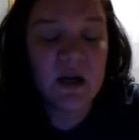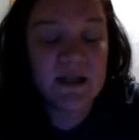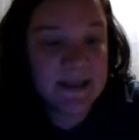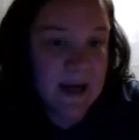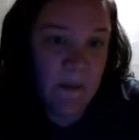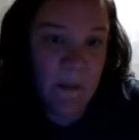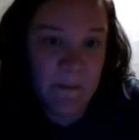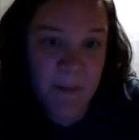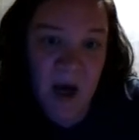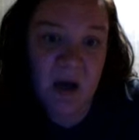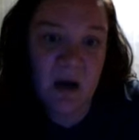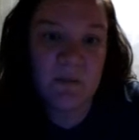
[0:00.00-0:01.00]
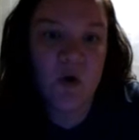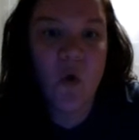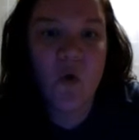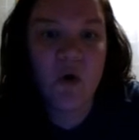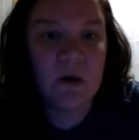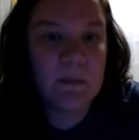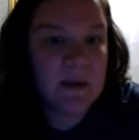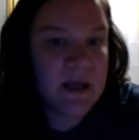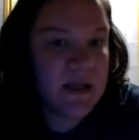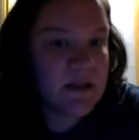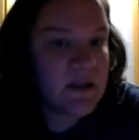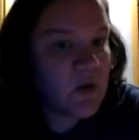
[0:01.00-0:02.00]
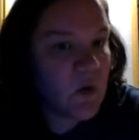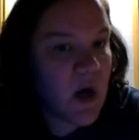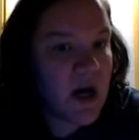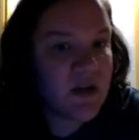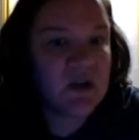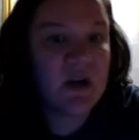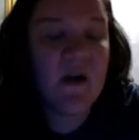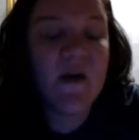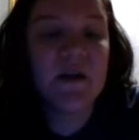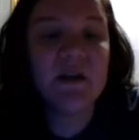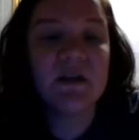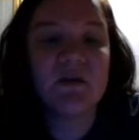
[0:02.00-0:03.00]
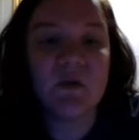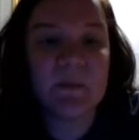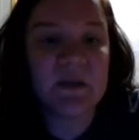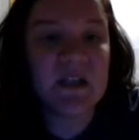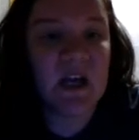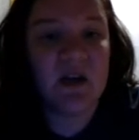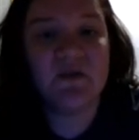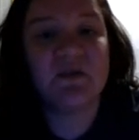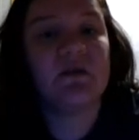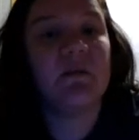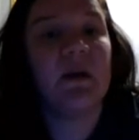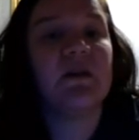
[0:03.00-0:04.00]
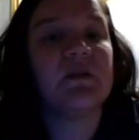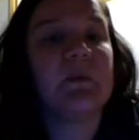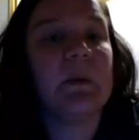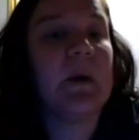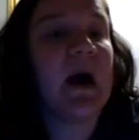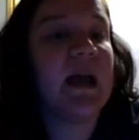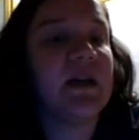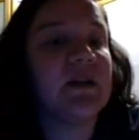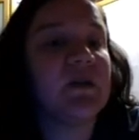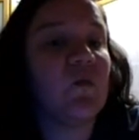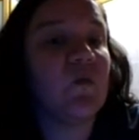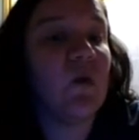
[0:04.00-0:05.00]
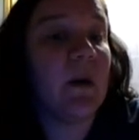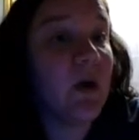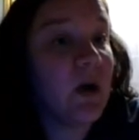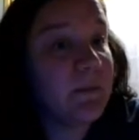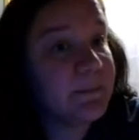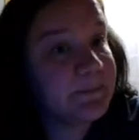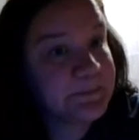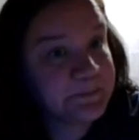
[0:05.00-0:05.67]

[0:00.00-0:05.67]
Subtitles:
is down at the bottom: corn, beans, squash, sweet potatoes, tomatoes, papayas, rubber,